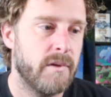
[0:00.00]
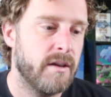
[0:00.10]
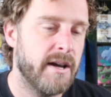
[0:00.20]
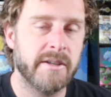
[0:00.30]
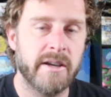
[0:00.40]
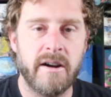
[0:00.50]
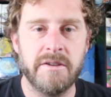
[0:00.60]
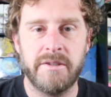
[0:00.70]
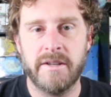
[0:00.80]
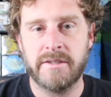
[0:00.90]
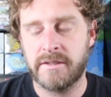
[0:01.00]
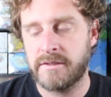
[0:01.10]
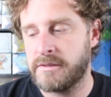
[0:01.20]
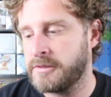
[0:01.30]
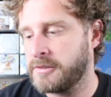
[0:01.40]
SIRs and
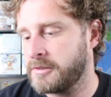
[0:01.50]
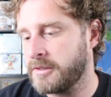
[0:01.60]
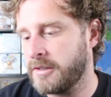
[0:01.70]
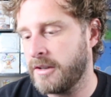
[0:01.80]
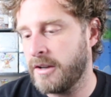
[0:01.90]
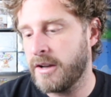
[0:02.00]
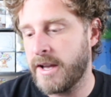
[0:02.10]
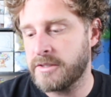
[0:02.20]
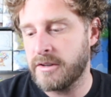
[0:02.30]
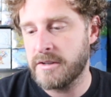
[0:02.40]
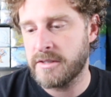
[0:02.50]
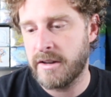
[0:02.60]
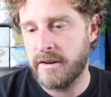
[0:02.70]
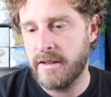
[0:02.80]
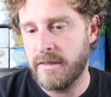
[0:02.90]
SRs that
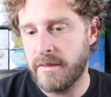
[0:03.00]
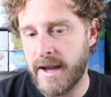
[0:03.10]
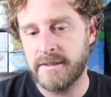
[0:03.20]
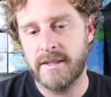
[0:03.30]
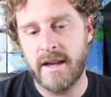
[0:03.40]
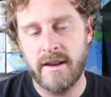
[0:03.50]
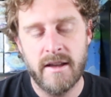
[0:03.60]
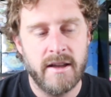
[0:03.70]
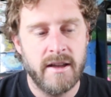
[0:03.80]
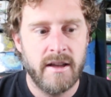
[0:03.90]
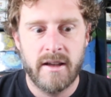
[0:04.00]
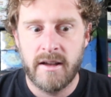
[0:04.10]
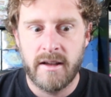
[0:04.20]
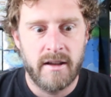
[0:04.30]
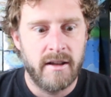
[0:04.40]
are in that set.
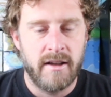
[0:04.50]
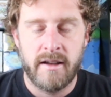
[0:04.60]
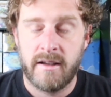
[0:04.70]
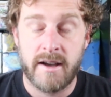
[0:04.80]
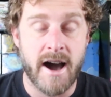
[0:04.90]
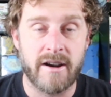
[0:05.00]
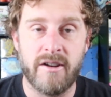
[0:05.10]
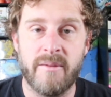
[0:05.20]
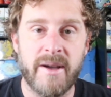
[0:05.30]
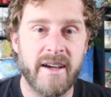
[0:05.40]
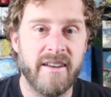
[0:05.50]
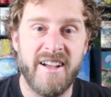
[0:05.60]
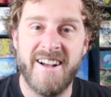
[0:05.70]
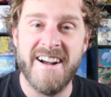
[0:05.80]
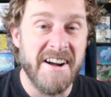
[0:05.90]
I don't know, man.
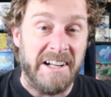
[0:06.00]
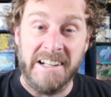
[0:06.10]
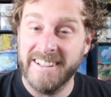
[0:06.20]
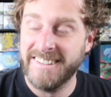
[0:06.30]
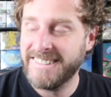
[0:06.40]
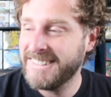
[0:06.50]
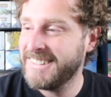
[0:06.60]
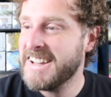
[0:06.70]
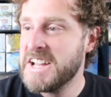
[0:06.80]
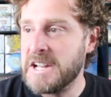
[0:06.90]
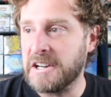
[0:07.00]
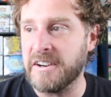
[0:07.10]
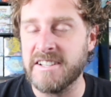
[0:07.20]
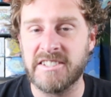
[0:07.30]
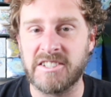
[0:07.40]

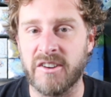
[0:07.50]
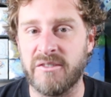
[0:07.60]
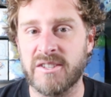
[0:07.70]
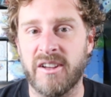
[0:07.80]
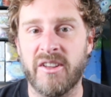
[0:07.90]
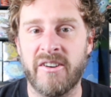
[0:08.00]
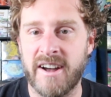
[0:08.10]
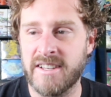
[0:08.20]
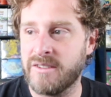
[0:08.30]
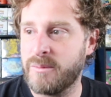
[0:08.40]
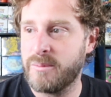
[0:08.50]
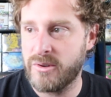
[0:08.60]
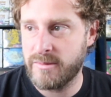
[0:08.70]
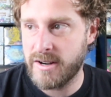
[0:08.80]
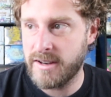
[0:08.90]
Crazy stuff is on the horizon for
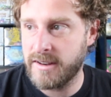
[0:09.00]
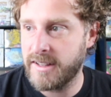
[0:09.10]
Pokemon.